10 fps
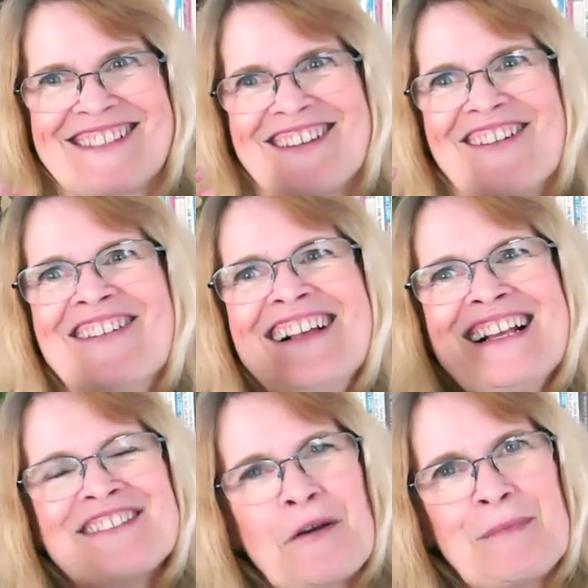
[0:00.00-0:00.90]
So,
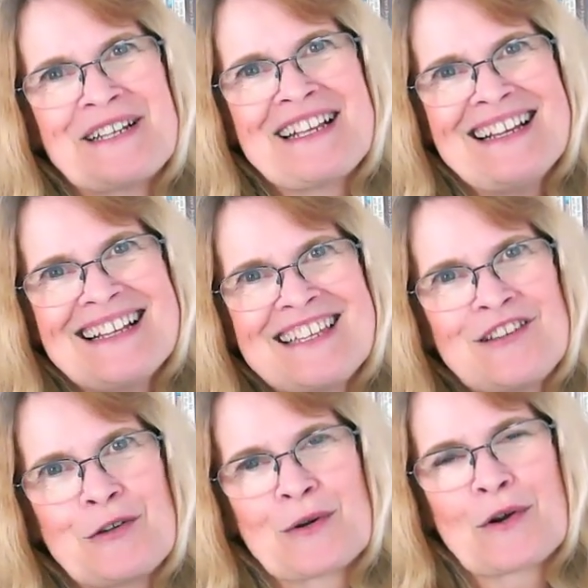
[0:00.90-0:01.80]
but
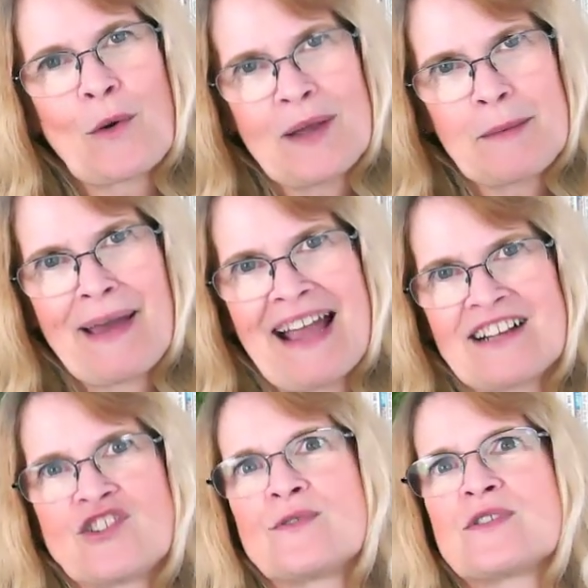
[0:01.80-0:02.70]
you're going back
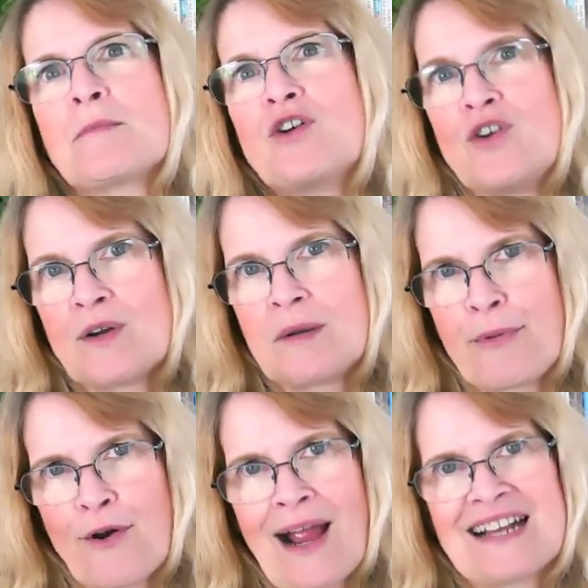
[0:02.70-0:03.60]
to some good
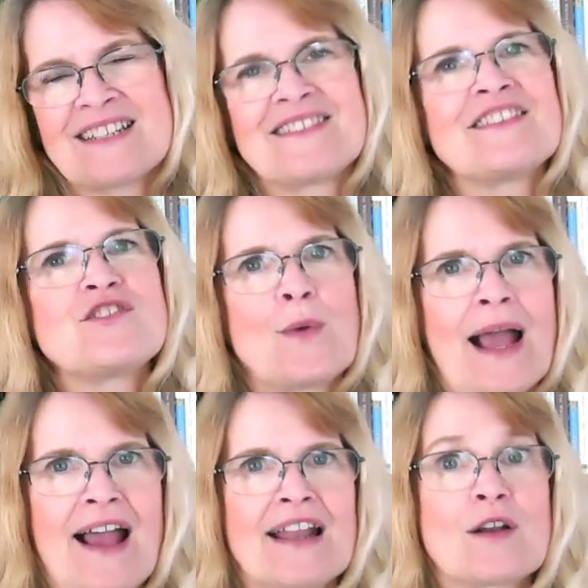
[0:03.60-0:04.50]
practices you
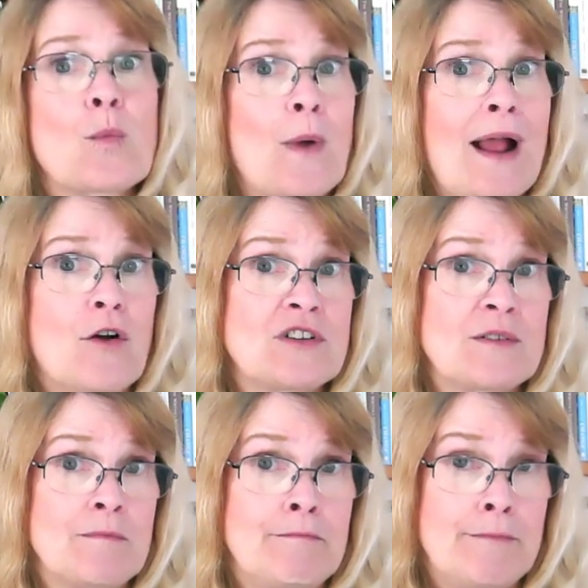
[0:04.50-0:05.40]
had around
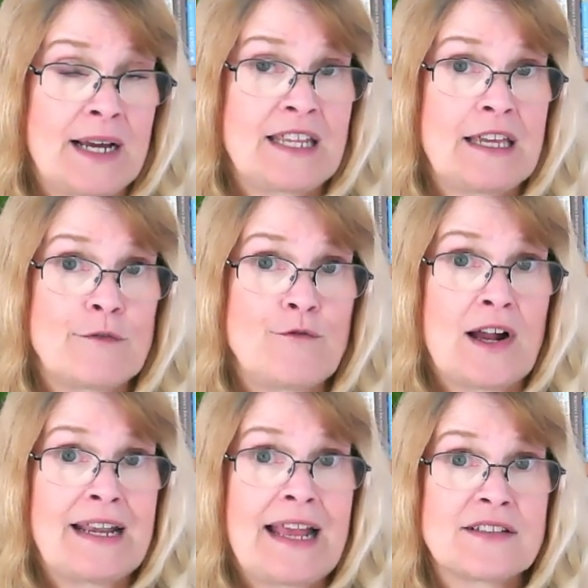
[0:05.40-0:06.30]
money and
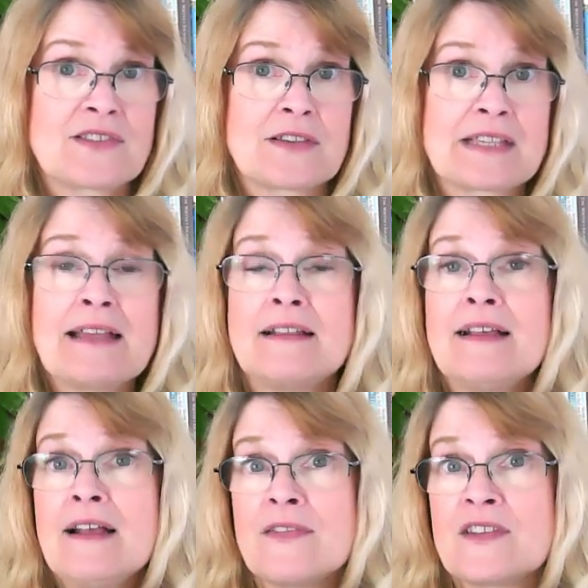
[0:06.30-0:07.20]
finances. And
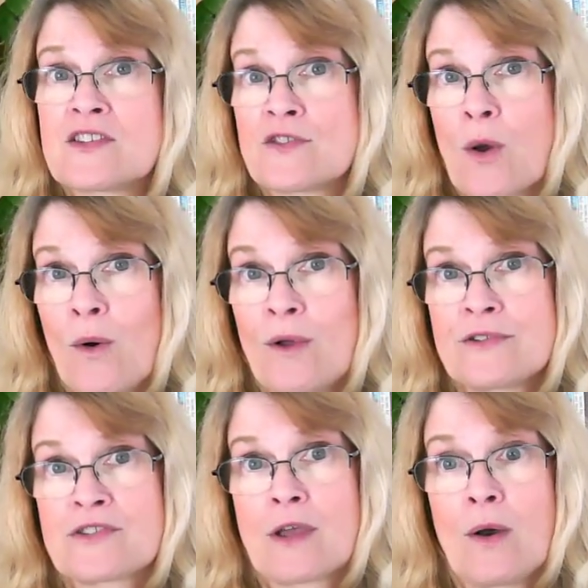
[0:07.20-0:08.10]
this is
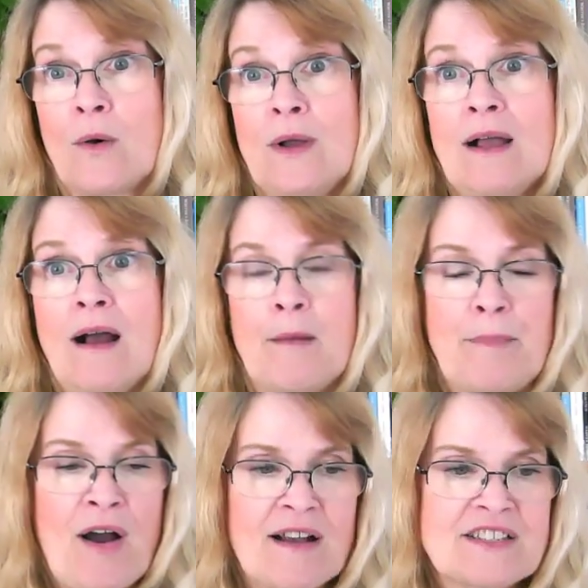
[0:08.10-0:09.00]
also a
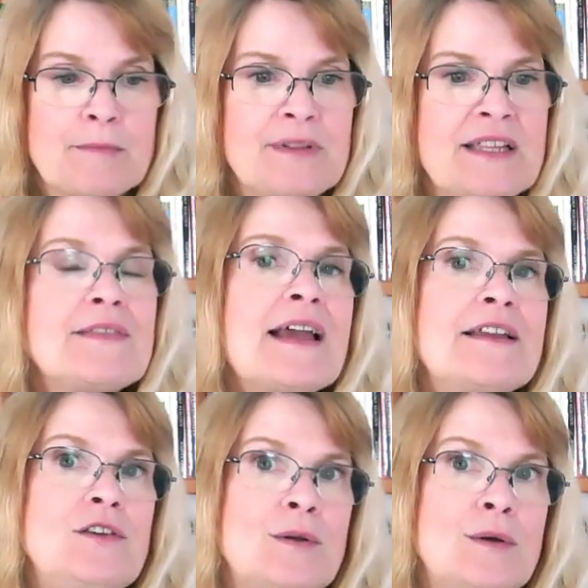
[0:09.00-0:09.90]
possibly that
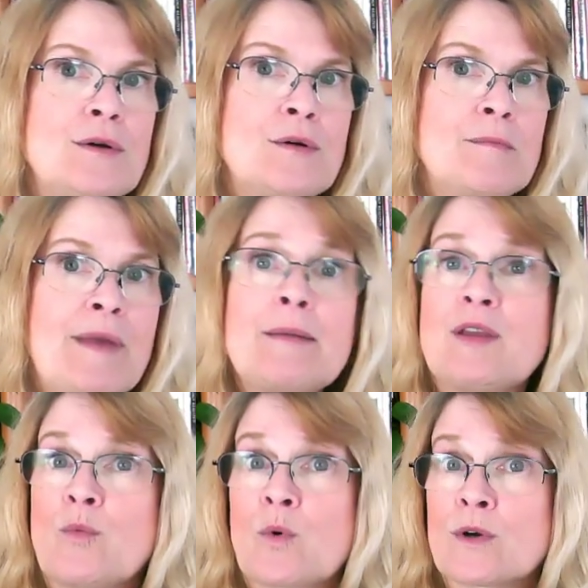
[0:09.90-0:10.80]
you maybe
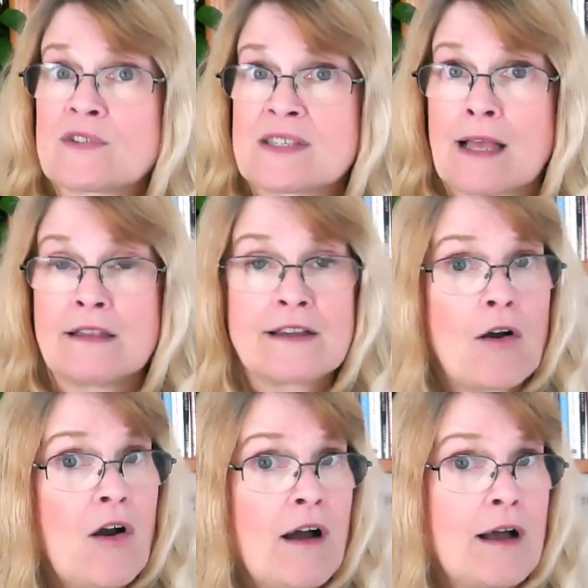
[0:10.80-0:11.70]
were selling
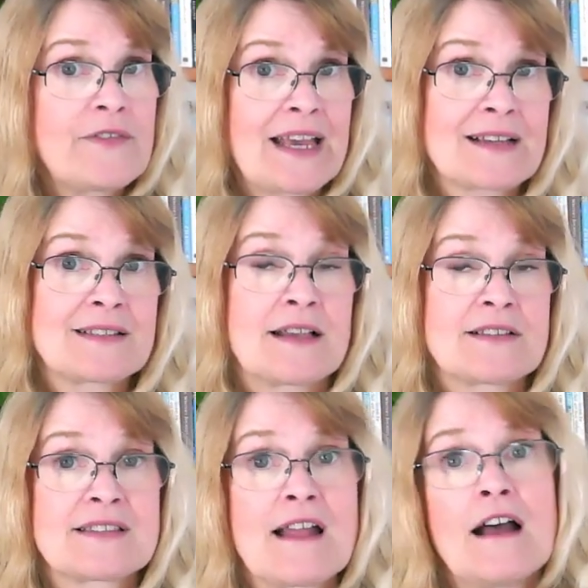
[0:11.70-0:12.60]
off excess
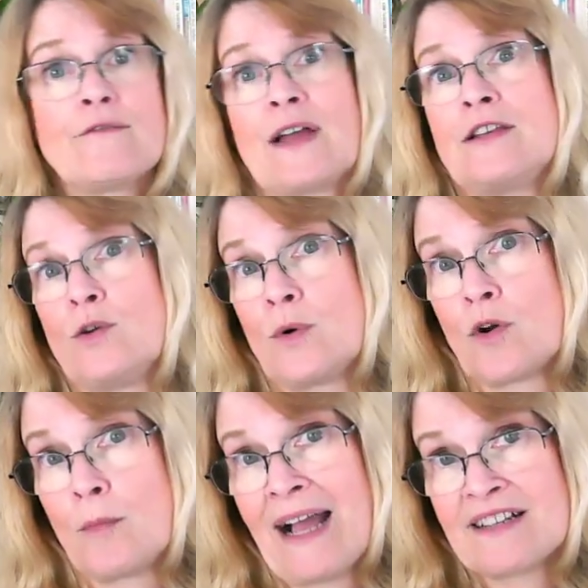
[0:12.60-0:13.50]
stuff, and you will
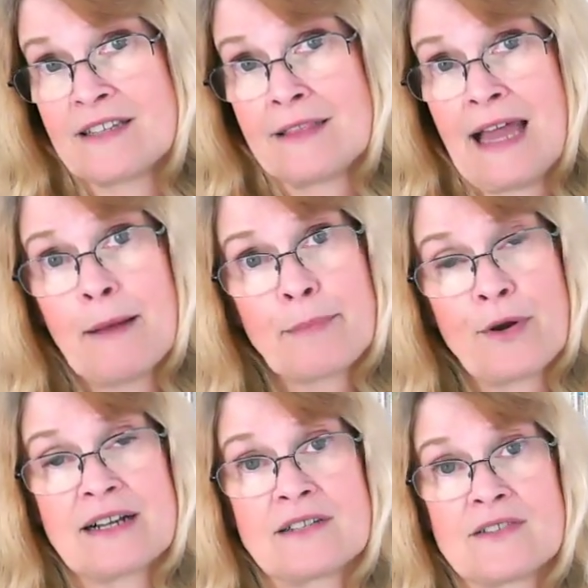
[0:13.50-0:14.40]
go back to that
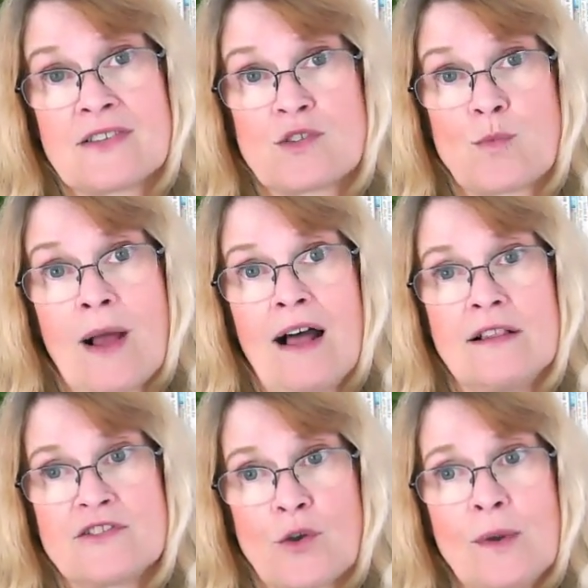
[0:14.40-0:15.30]
practice as well.
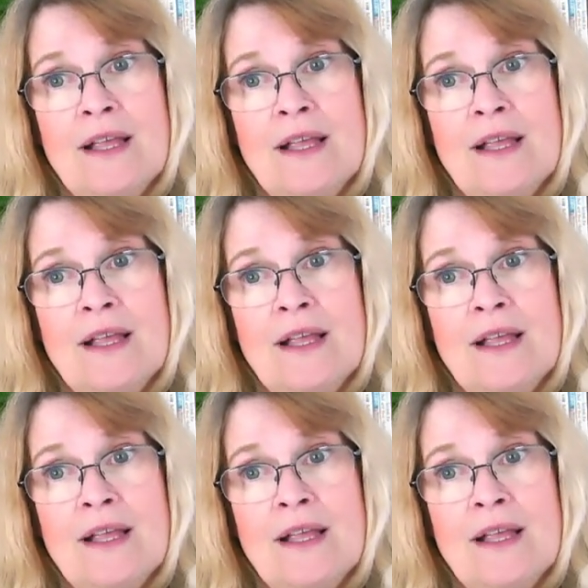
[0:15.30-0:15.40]
So